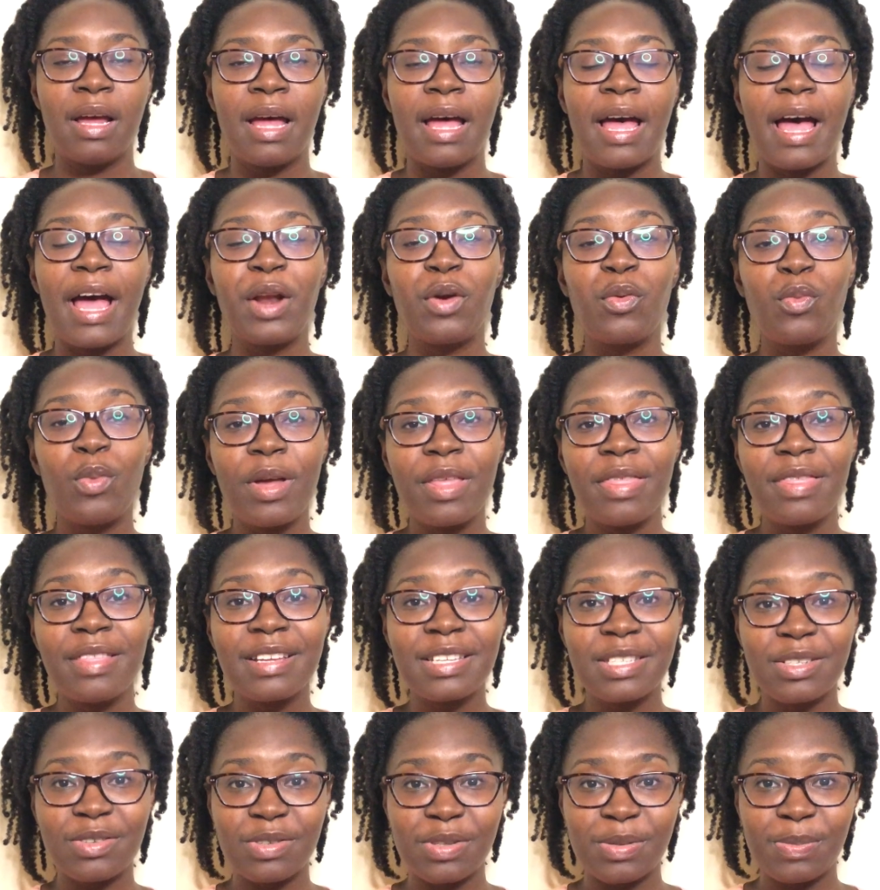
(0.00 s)
And when
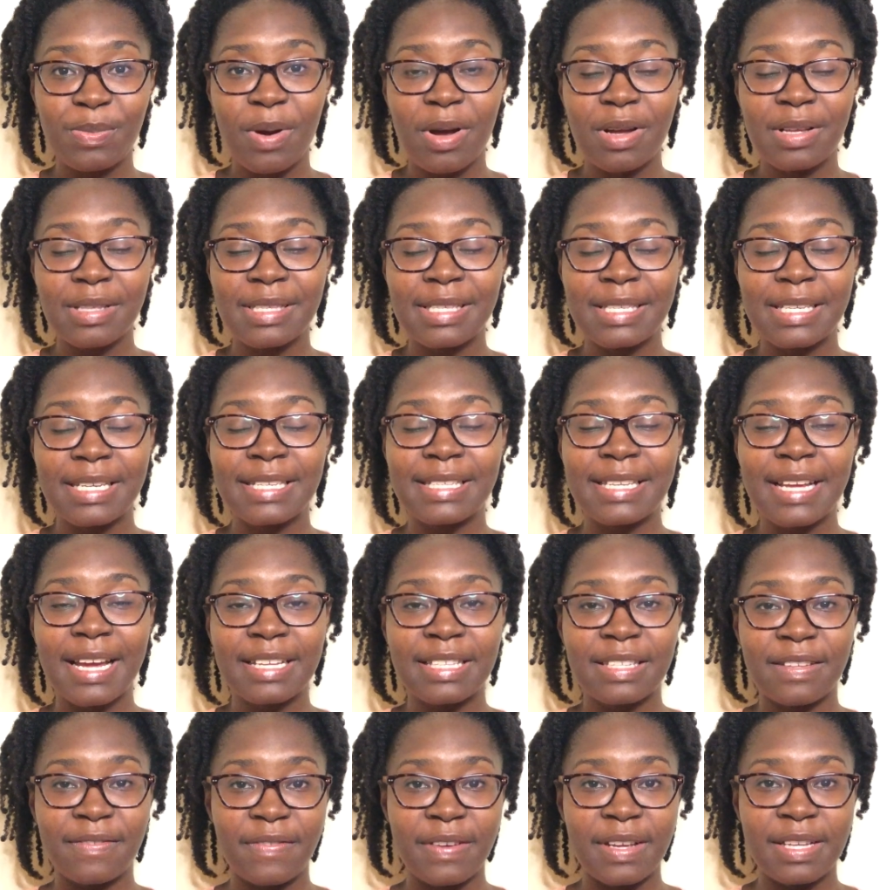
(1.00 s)
this response is
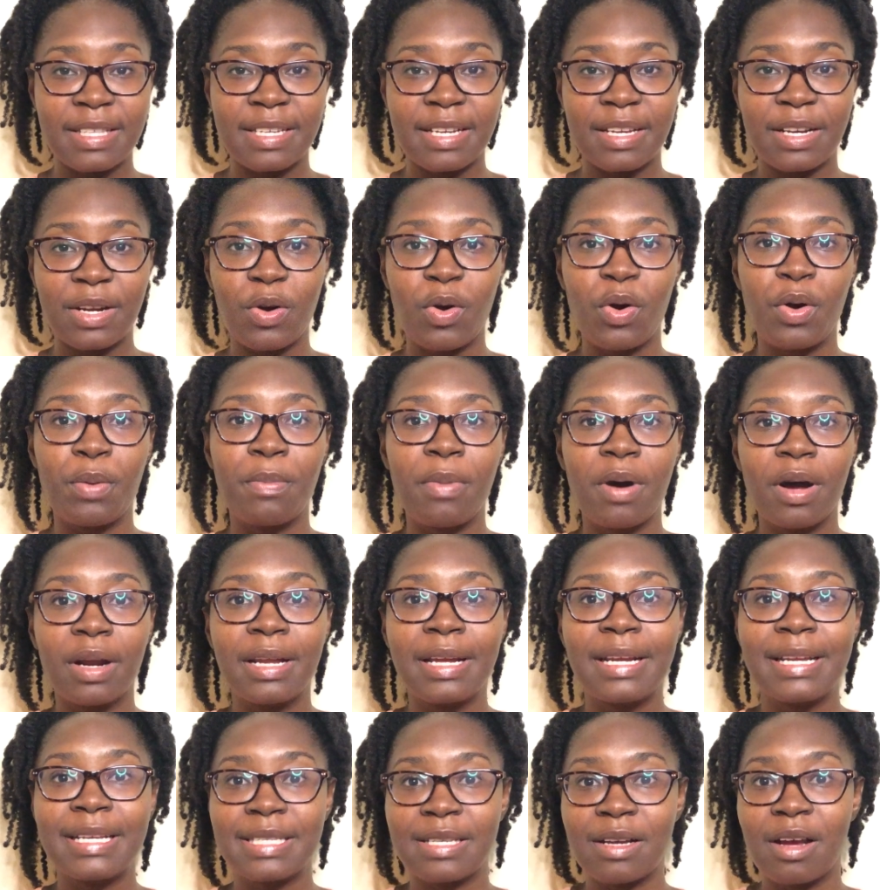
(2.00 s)
activated, our
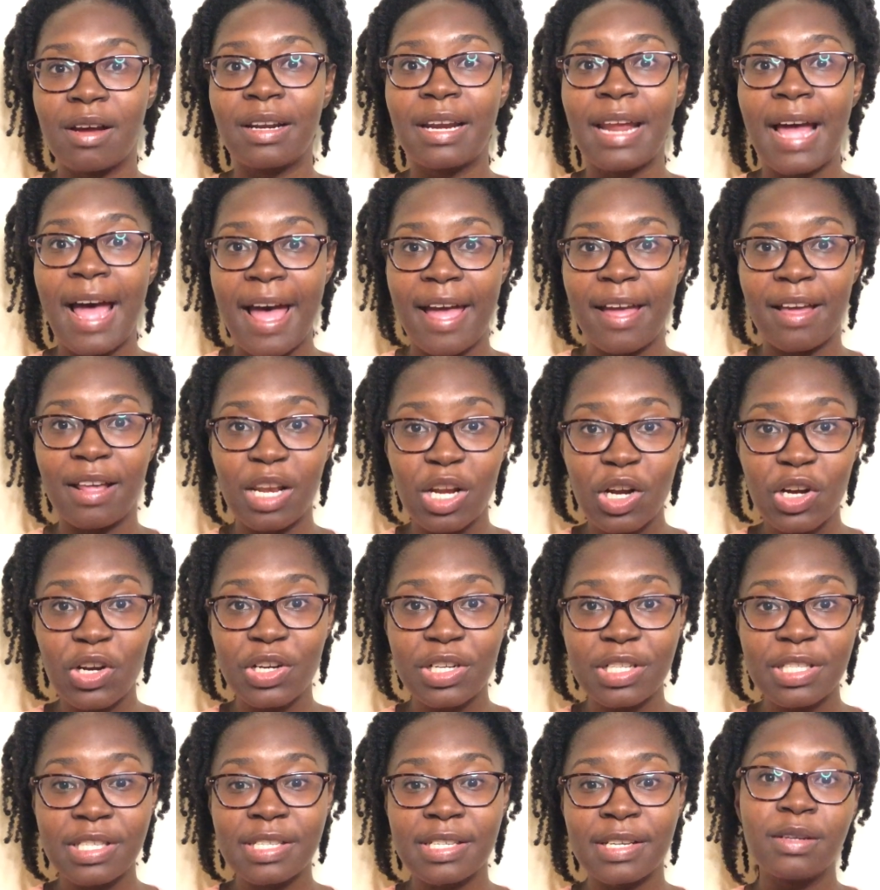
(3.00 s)
body is on high
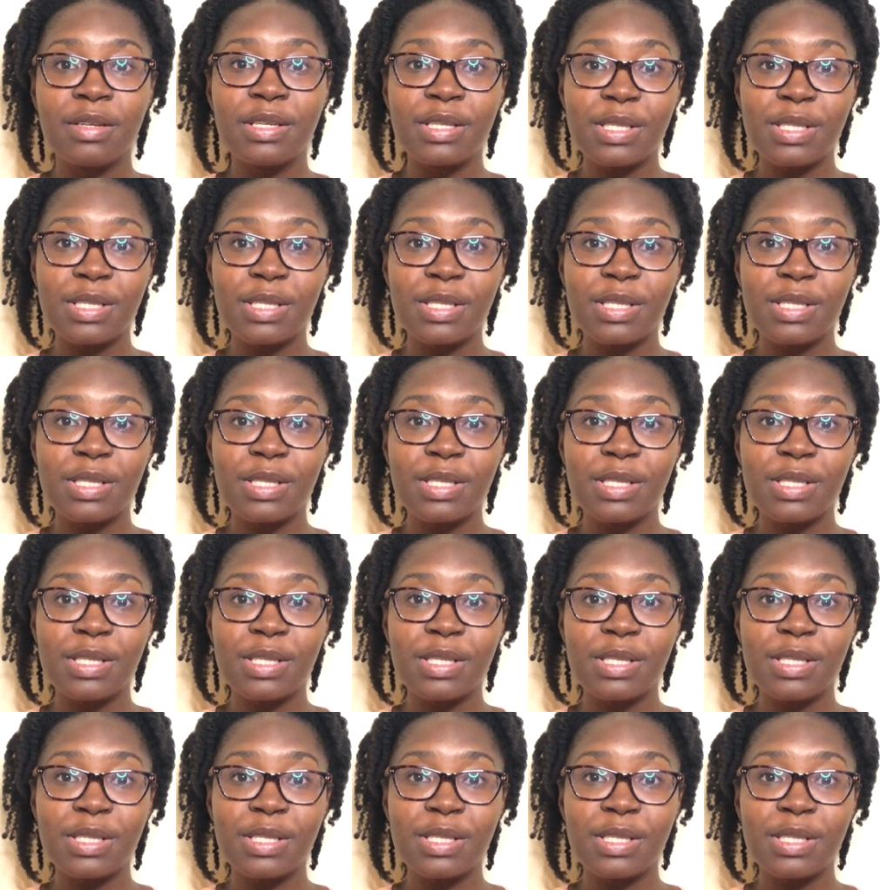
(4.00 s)
alert.